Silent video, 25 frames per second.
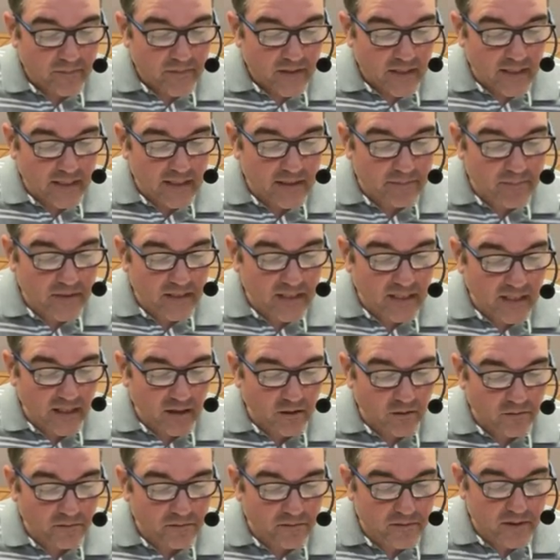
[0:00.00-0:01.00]
I am the
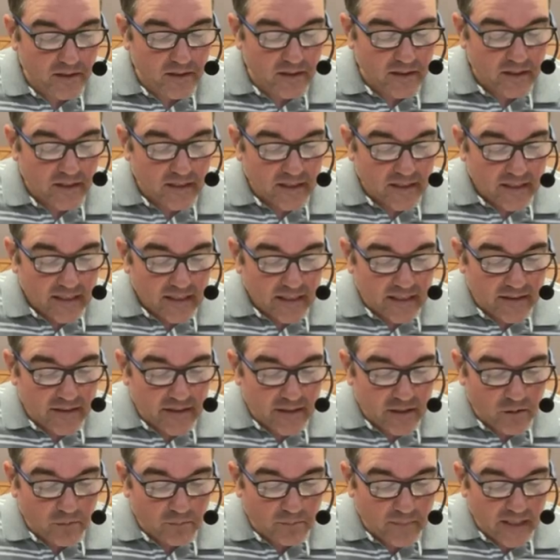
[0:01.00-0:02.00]
Alpha and
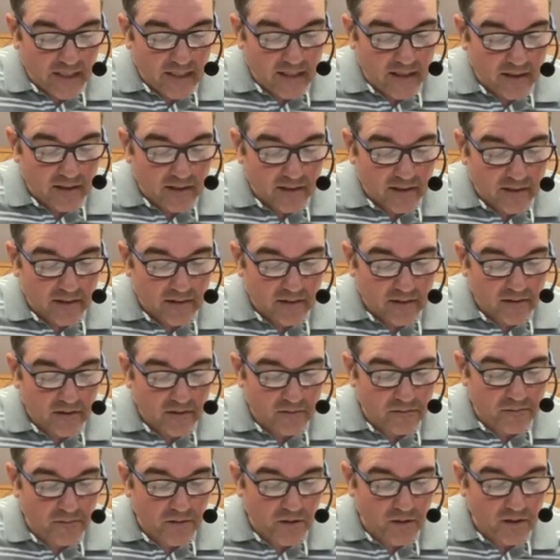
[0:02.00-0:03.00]
the Omega,
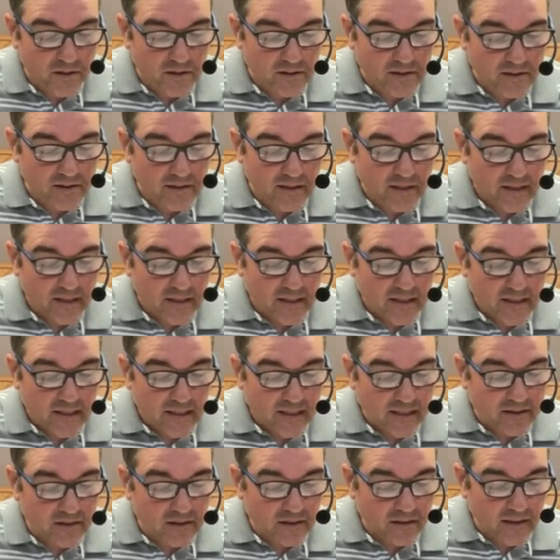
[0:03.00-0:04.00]
the first
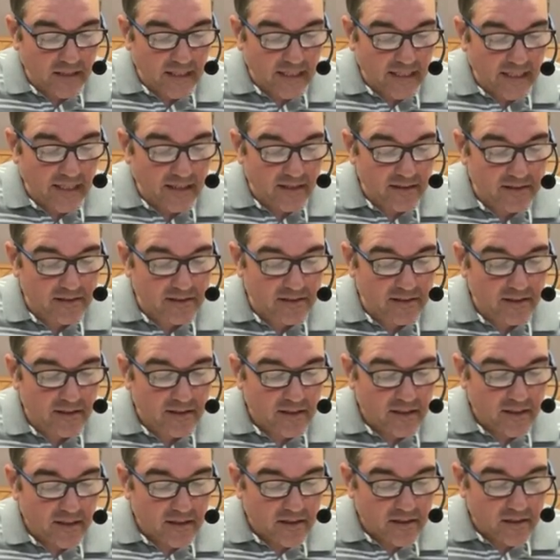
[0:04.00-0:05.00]
and the last,
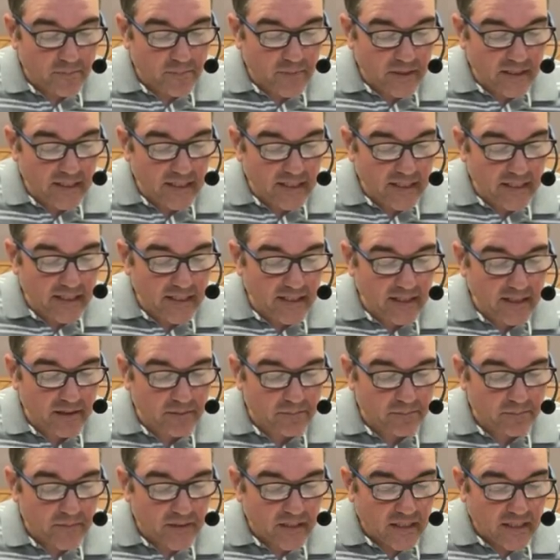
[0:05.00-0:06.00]
the
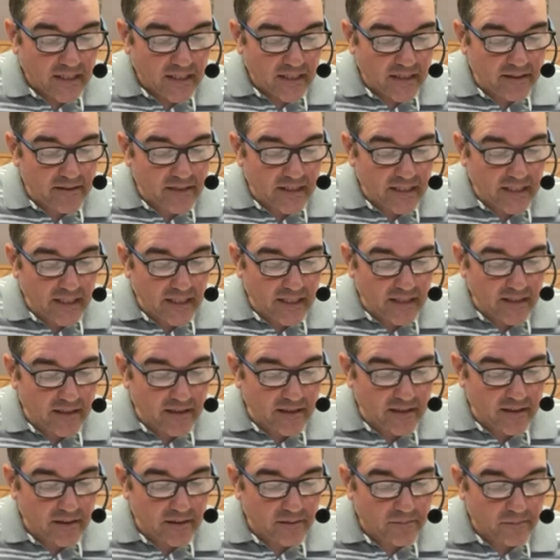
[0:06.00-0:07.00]
beginning and the
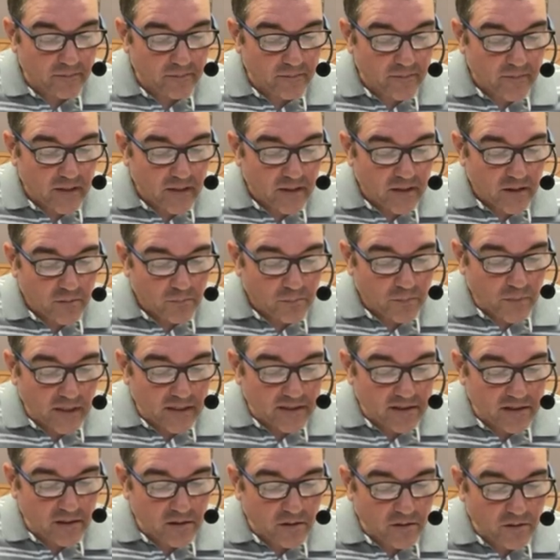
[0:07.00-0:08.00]
end.
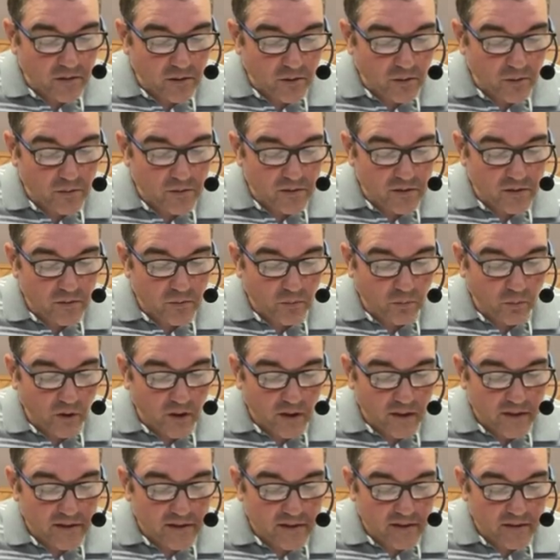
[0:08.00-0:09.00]
Blessed are those who
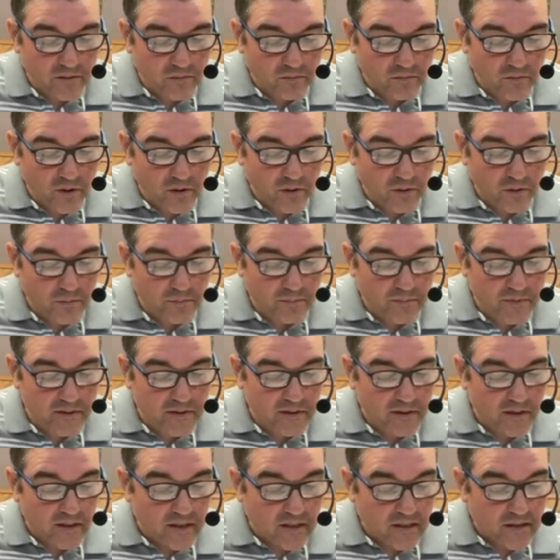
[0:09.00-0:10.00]
wash their
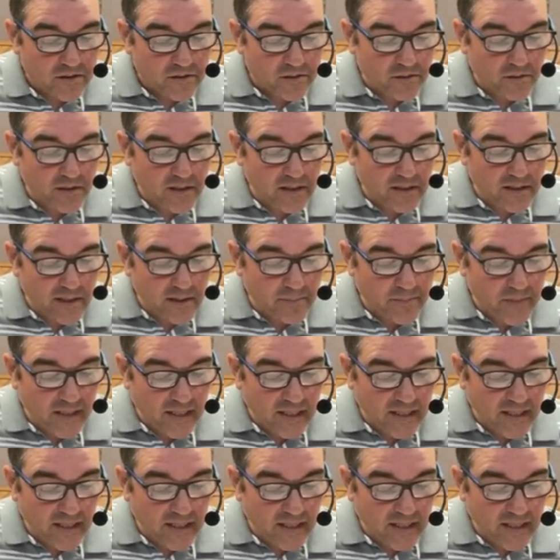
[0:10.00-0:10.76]
robes, so that they may